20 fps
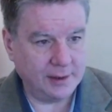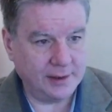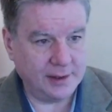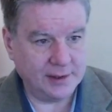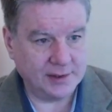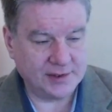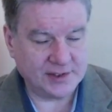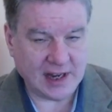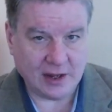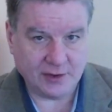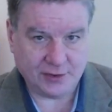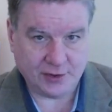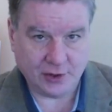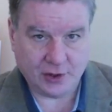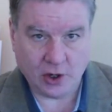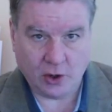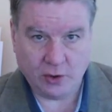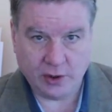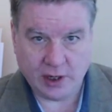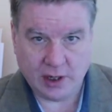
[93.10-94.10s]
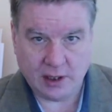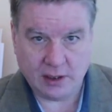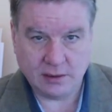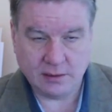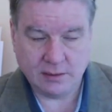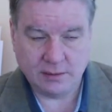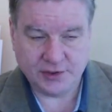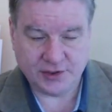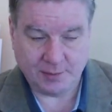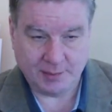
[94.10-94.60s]
the South Dakota
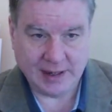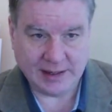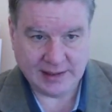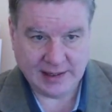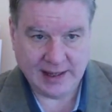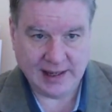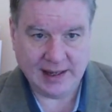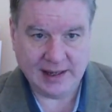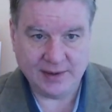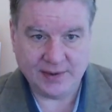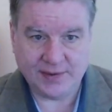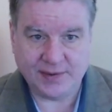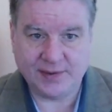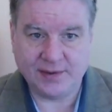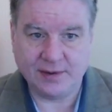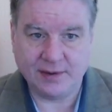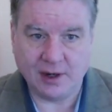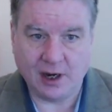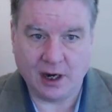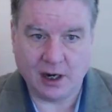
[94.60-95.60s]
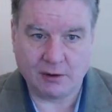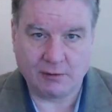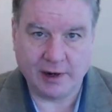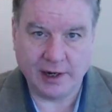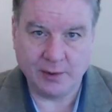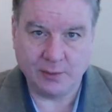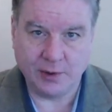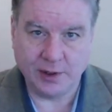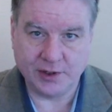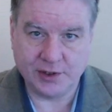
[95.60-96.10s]
cement case,
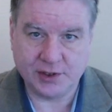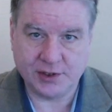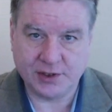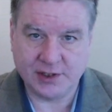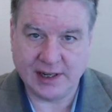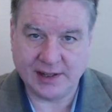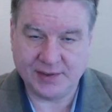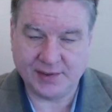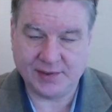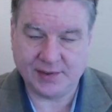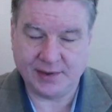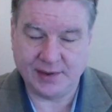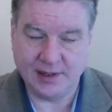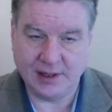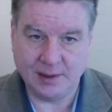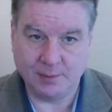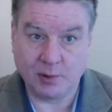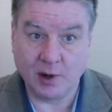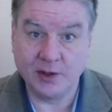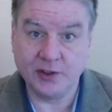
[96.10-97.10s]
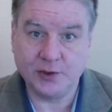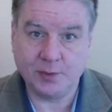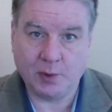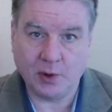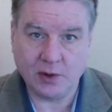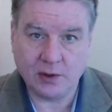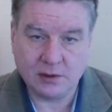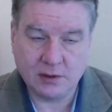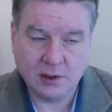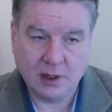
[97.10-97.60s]
right, which sets the
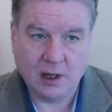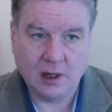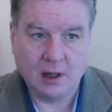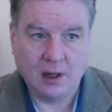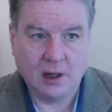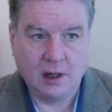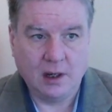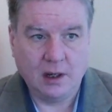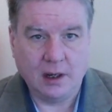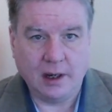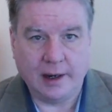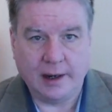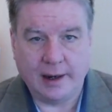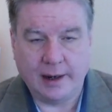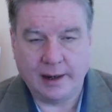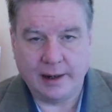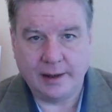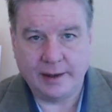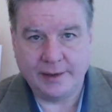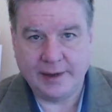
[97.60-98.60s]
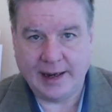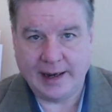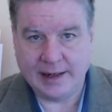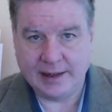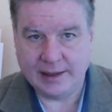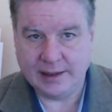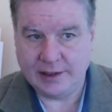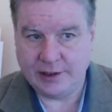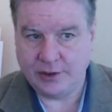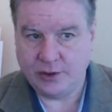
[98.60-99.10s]
principle
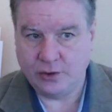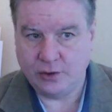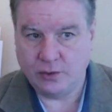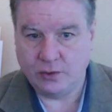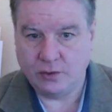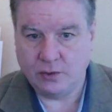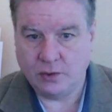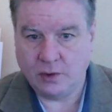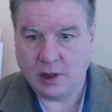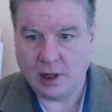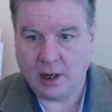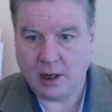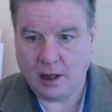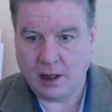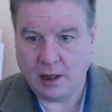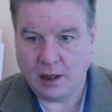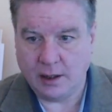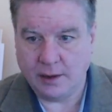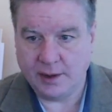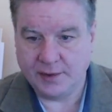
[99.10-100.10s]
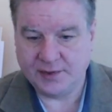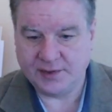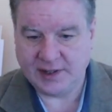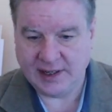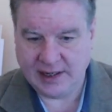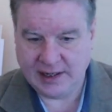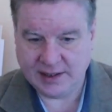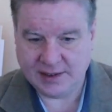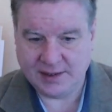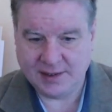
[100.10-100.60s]
that the
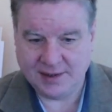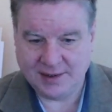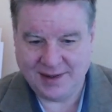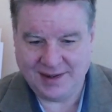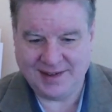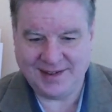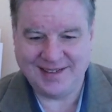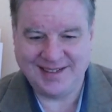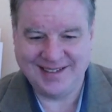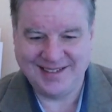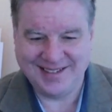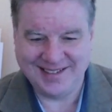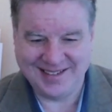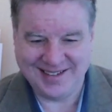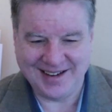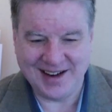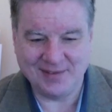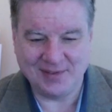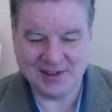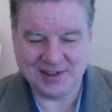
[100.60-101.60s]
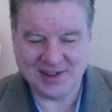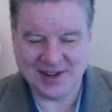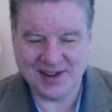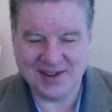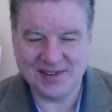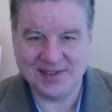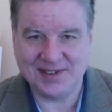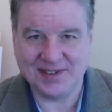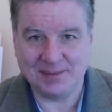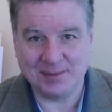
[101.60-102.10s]
state, if it
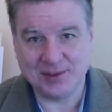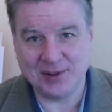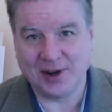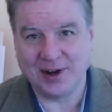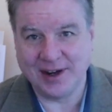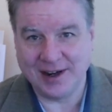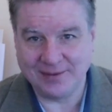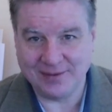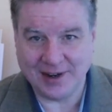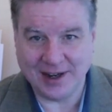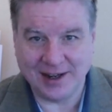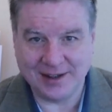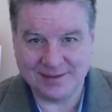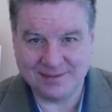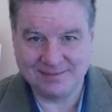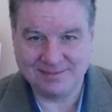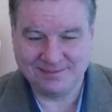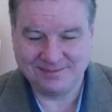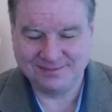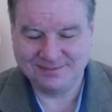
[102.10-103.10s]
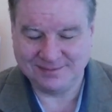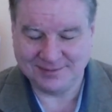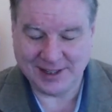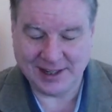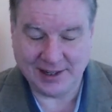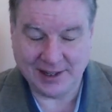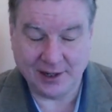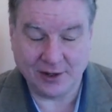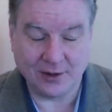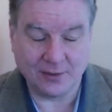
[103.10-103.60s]
does, I'm sorry, I've got
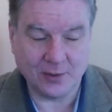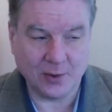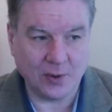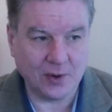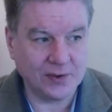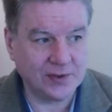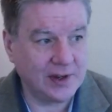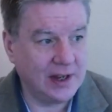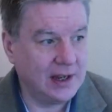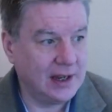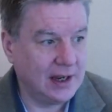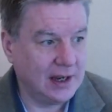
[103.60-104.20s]
Laney here, of course,